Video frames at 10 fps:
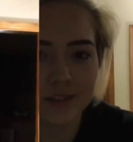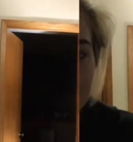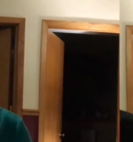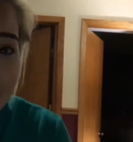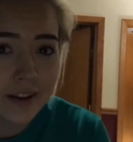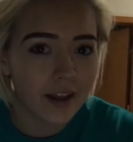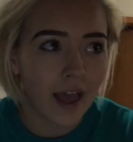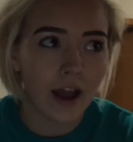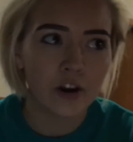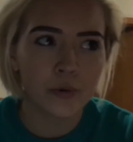But
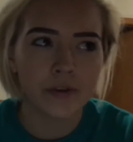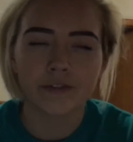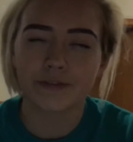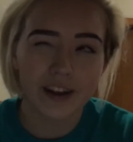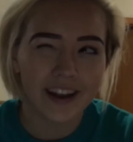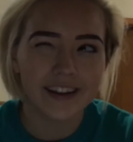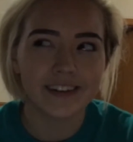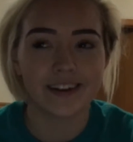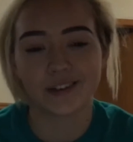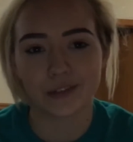how do we find
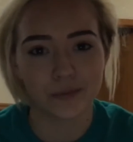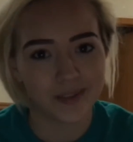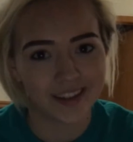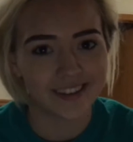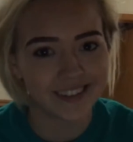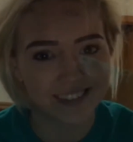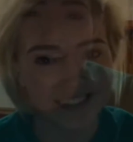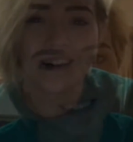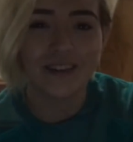exoplanets?